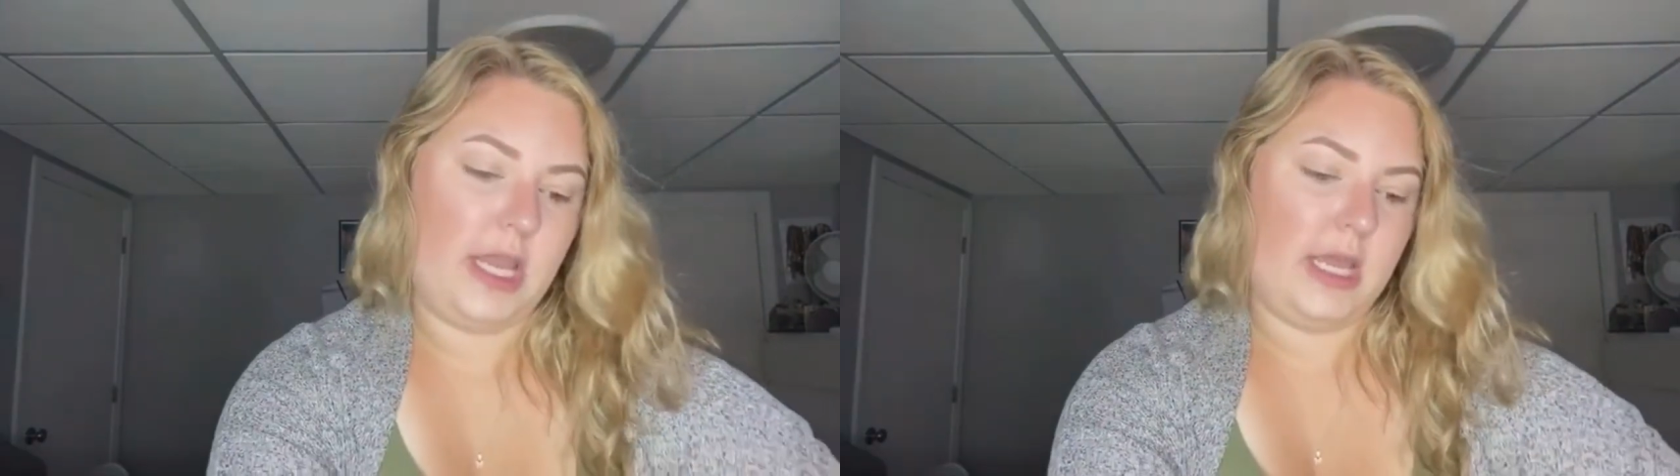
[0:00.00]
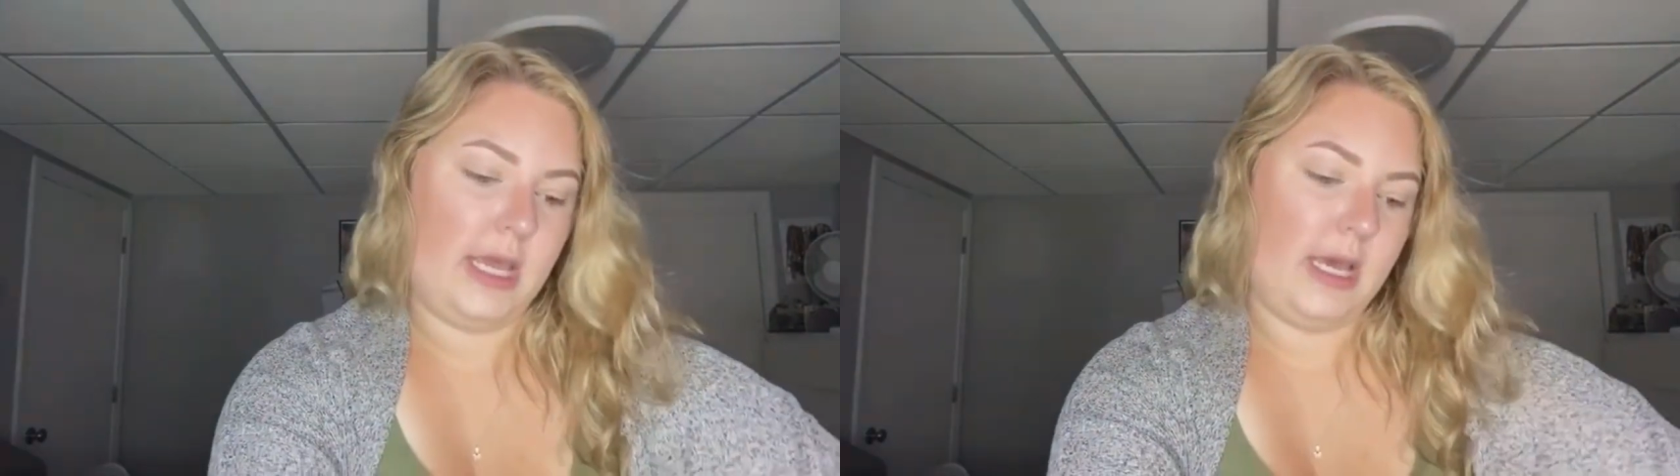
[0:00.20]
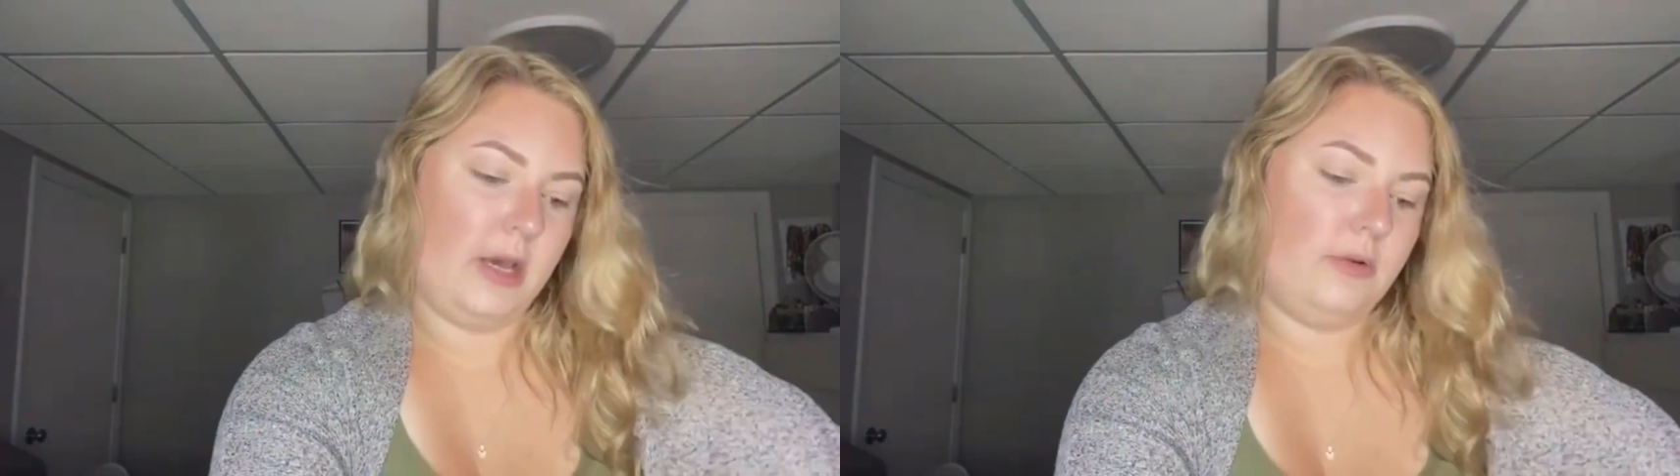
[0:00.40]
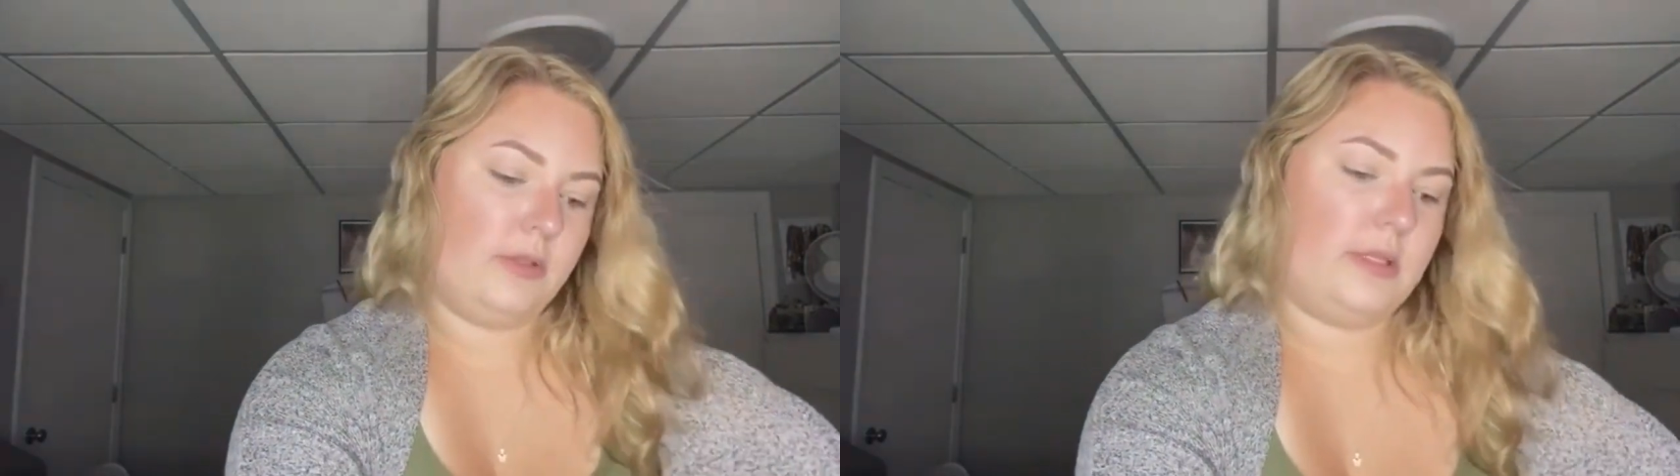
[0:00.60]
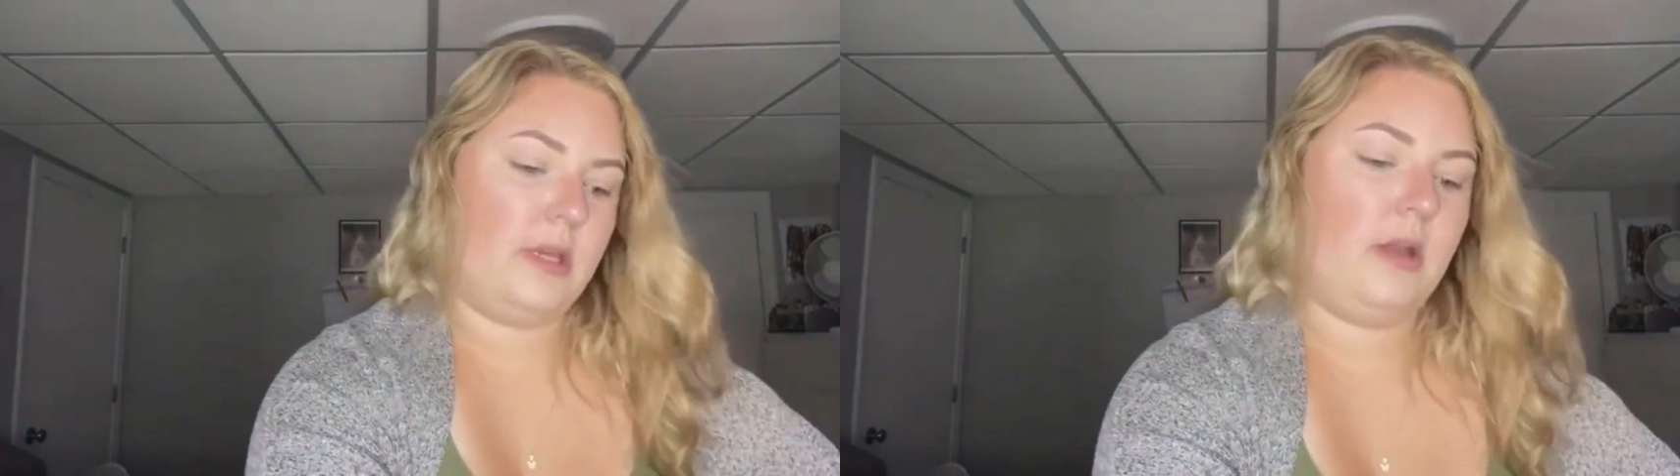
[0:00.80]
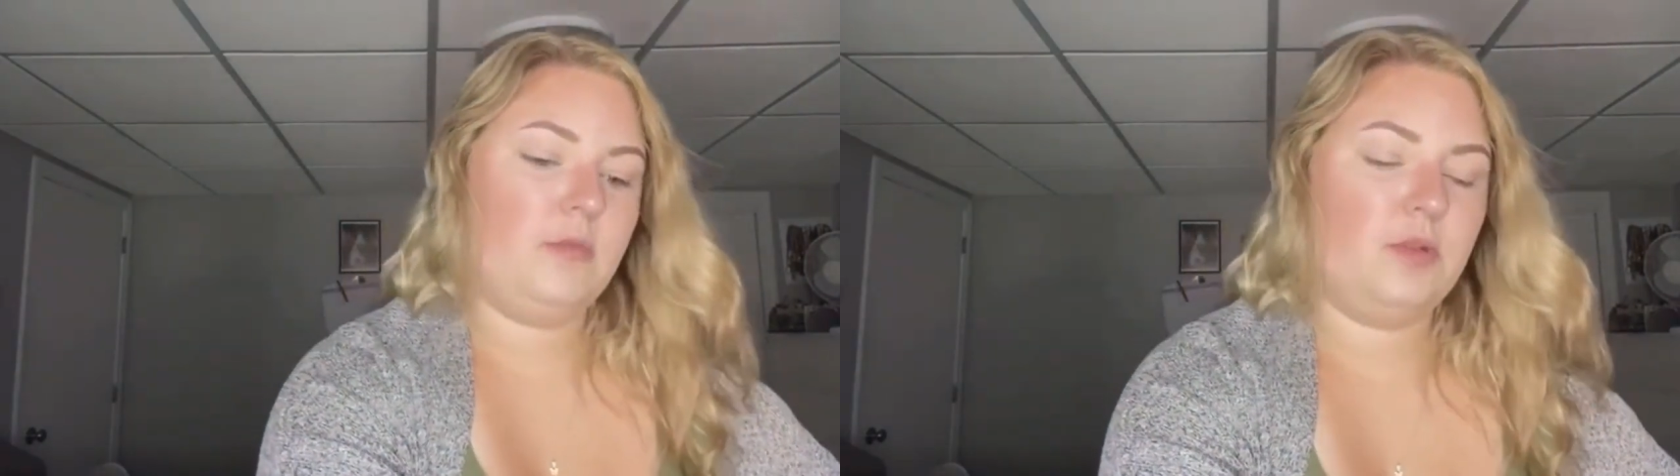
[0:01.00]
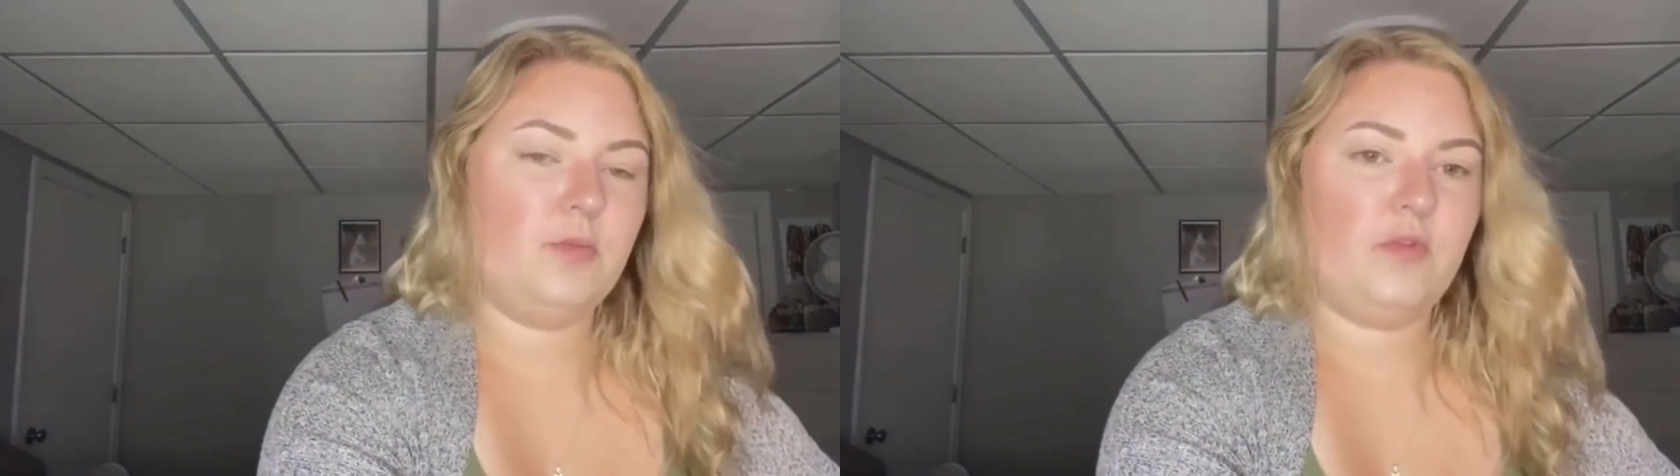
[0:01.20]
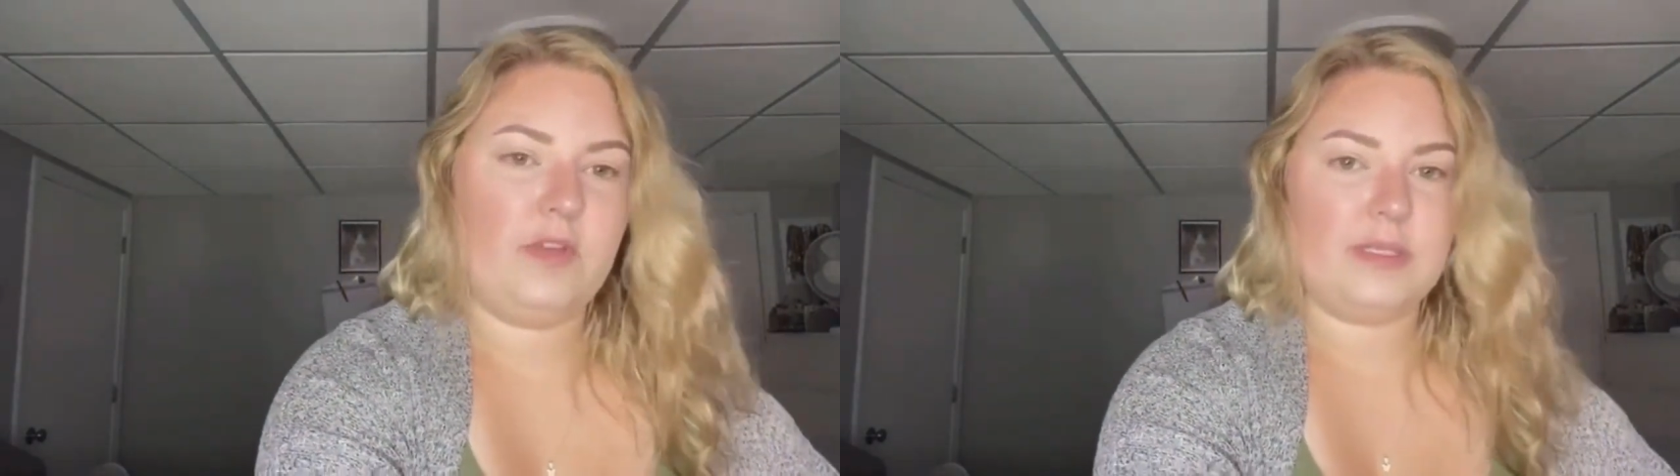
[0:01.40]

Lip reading: out. I'm just moving stuff